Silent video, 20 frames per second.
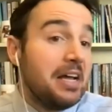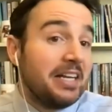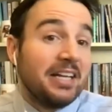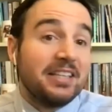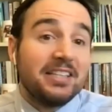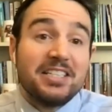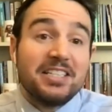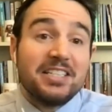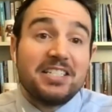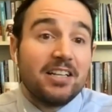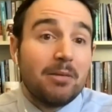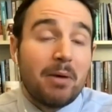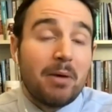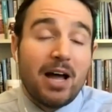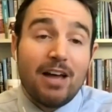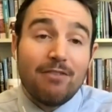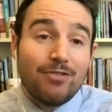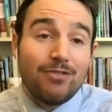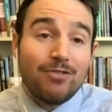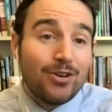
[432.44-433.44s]
Get the
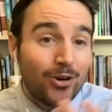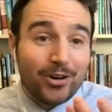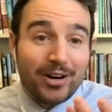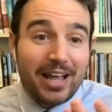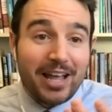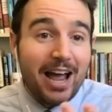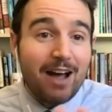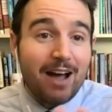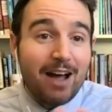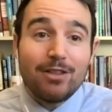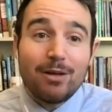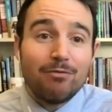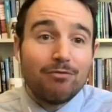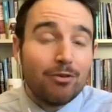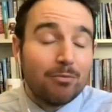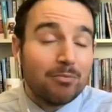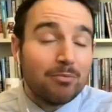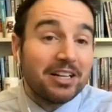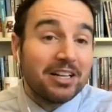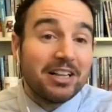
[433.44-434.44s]
syllabi, if you don't already have them,
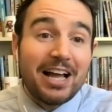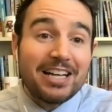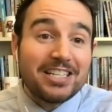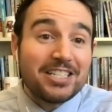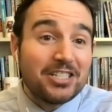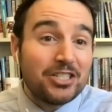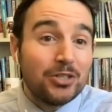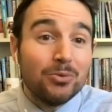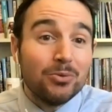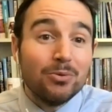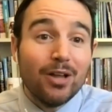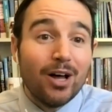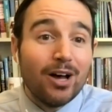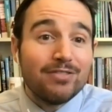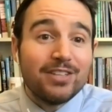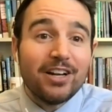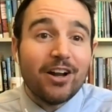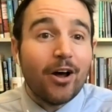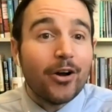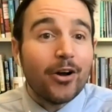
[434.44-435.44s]
from the classes you
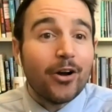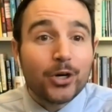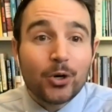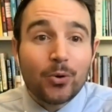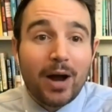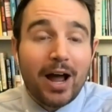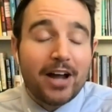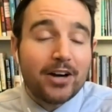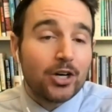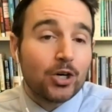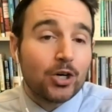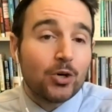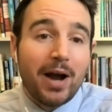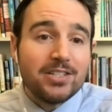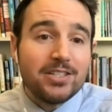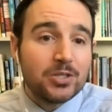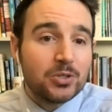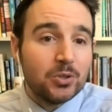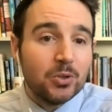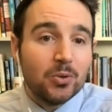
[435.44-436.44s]
loved in undergrad or
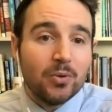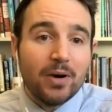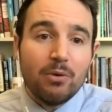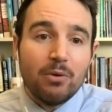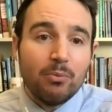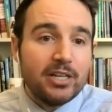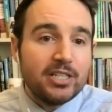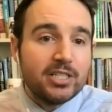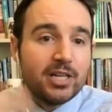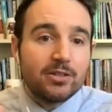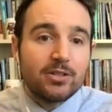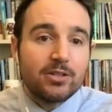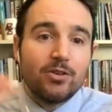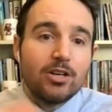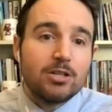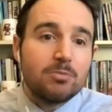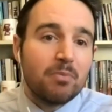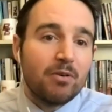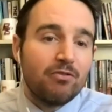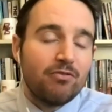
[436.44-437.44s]
grad school, right? Reach out to
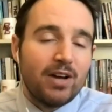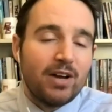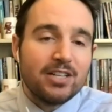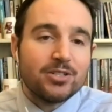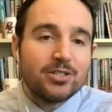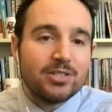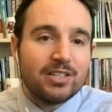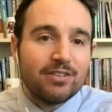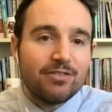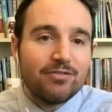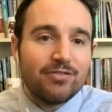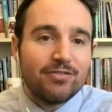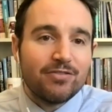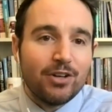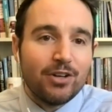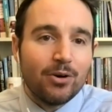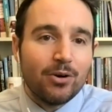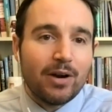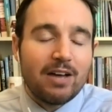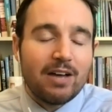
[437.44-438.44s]
those professors
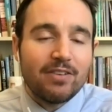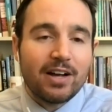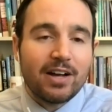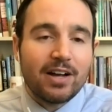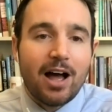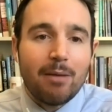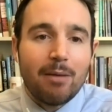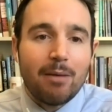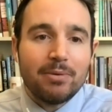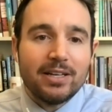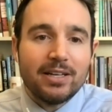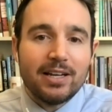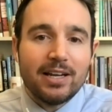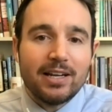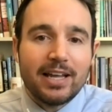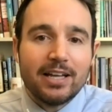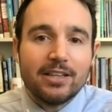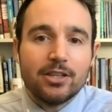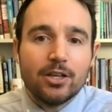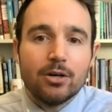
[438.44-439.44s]
if you don't have a copy,
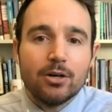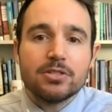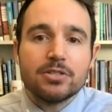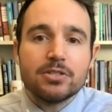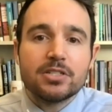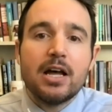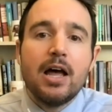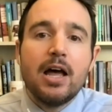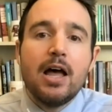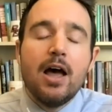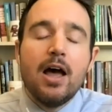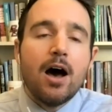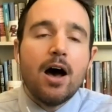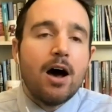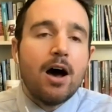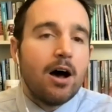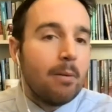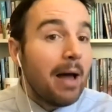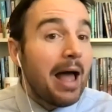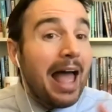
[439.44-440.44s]
and get those.
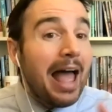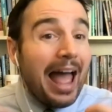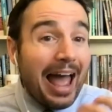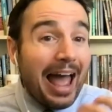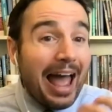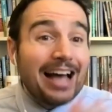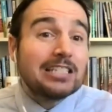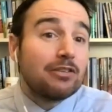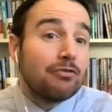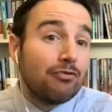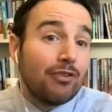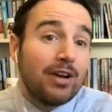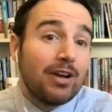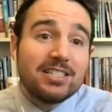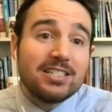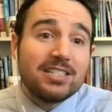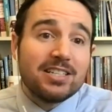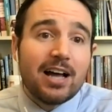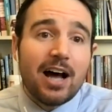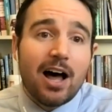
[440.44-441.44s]
Ask
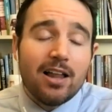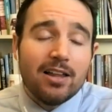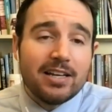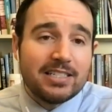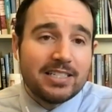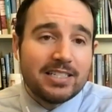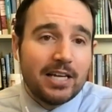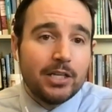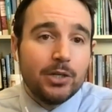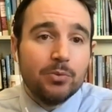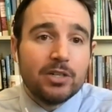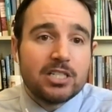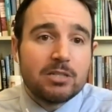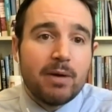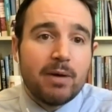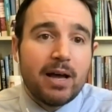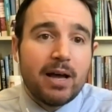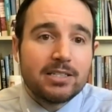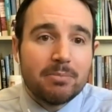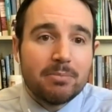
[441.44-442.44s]
friends and colleagues that you
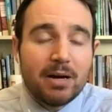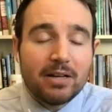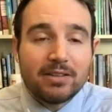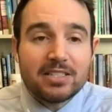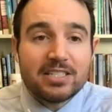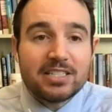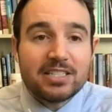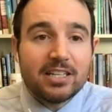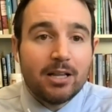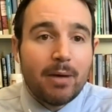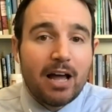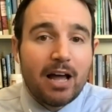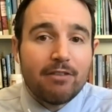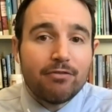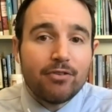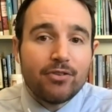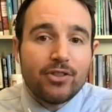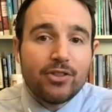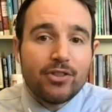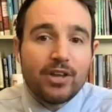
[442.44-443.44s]
respect about the syllabi
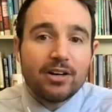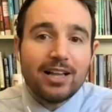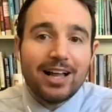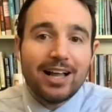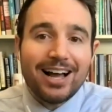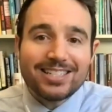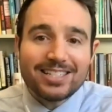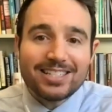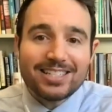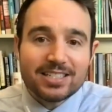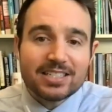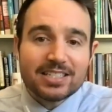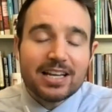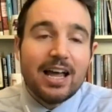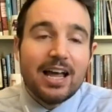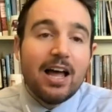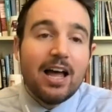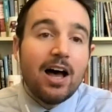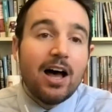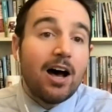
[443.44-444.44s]
for their classes.
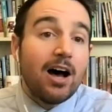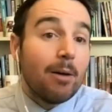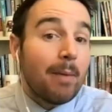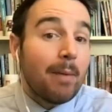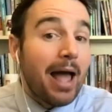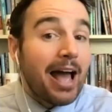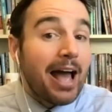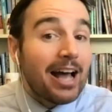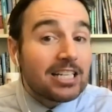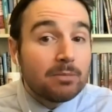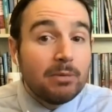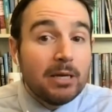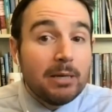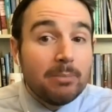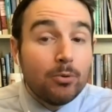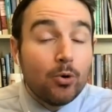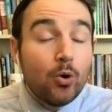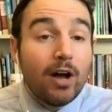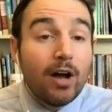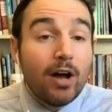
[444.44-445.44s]
Ask
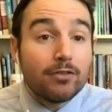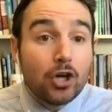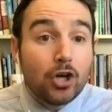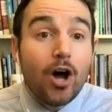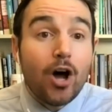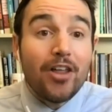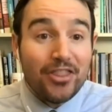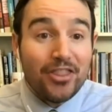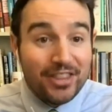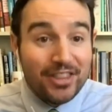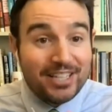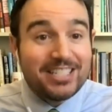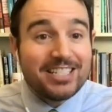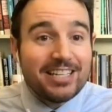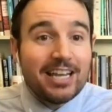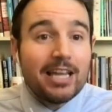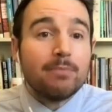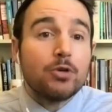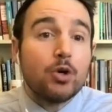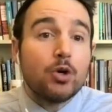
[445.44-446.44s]
people who have taught this
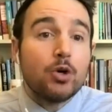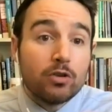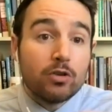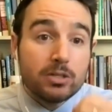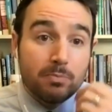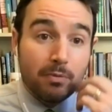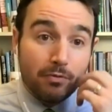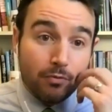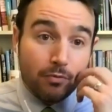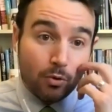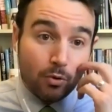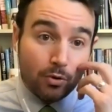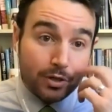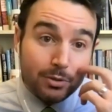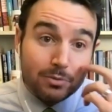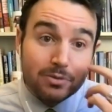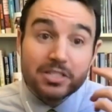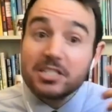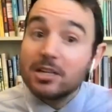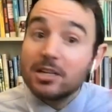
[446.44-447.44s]
same course before
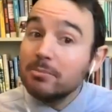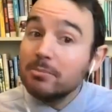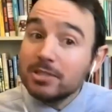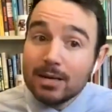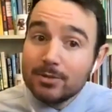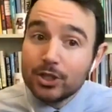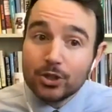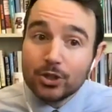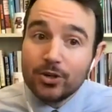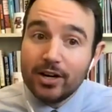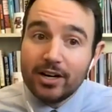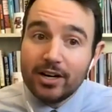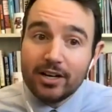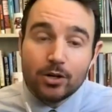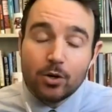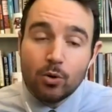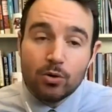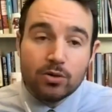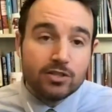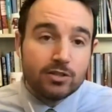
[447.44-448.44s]
you. Sometimes you're creating
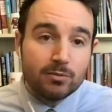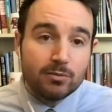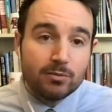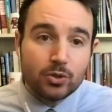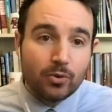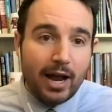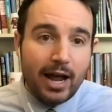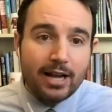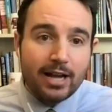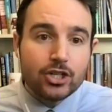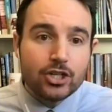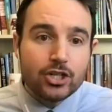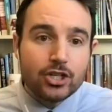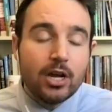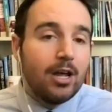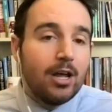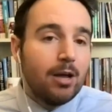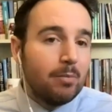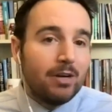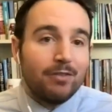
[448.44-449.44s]
a course from scratch,
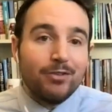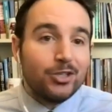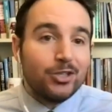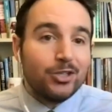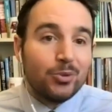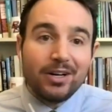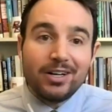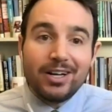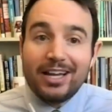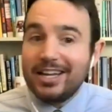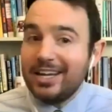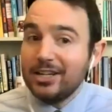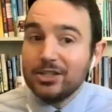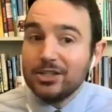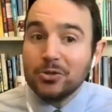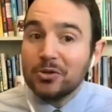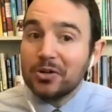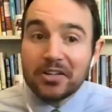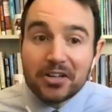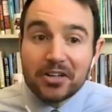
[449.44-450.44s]
but if you're doing like
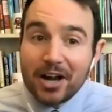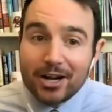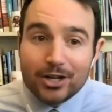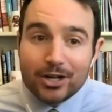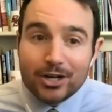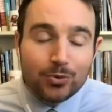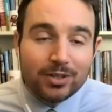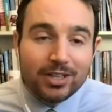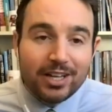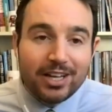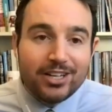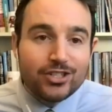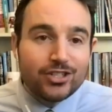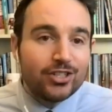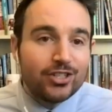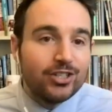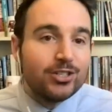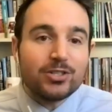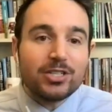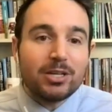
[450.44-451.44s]
Intro to International
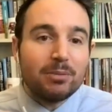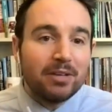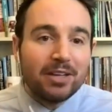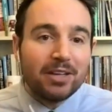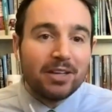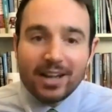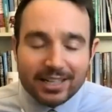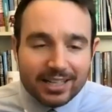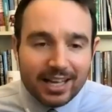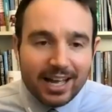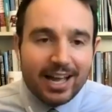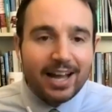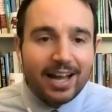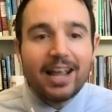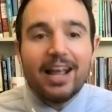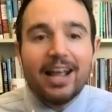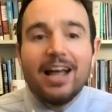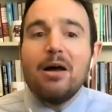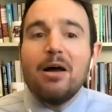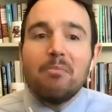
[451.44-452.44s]
Relations or something like that,
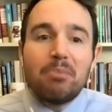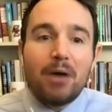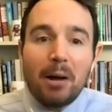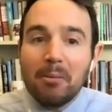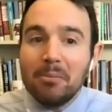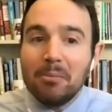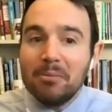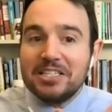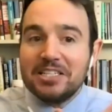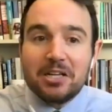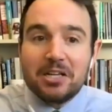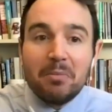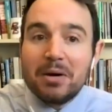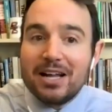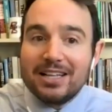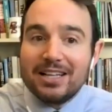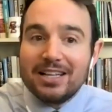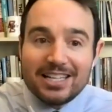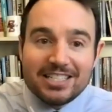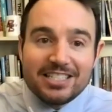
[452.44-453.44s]
probably someone
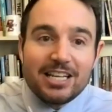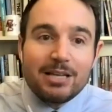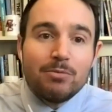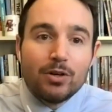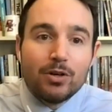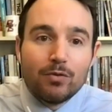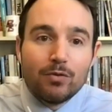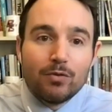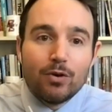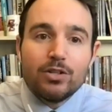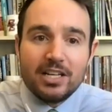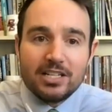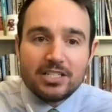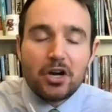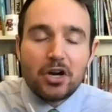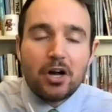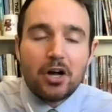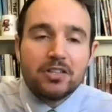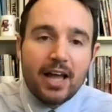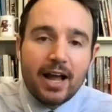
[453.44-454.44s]
at that same university has
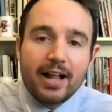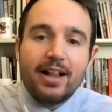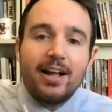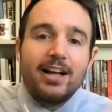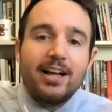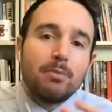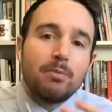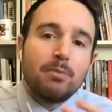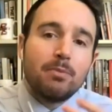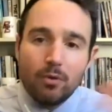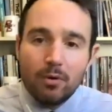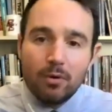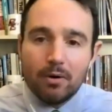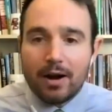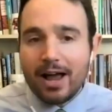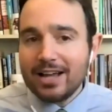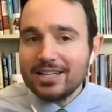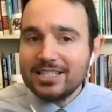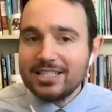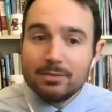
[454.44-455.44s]
taught that class before.
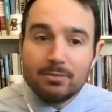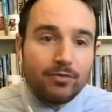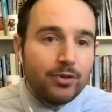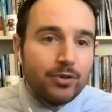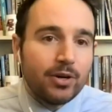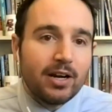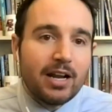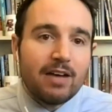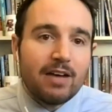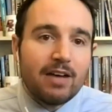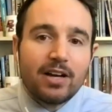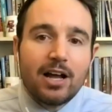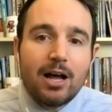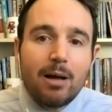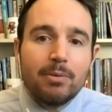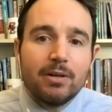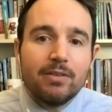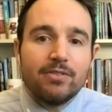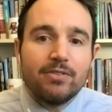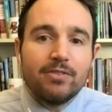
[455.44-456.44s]
Ask them if you can have a
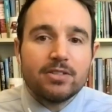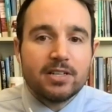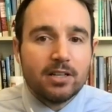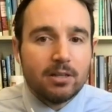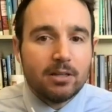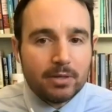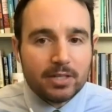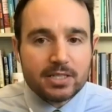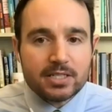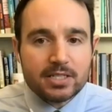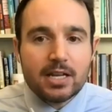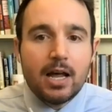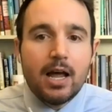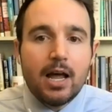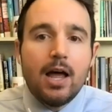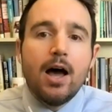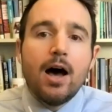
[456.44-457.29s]
copy of their syllabus.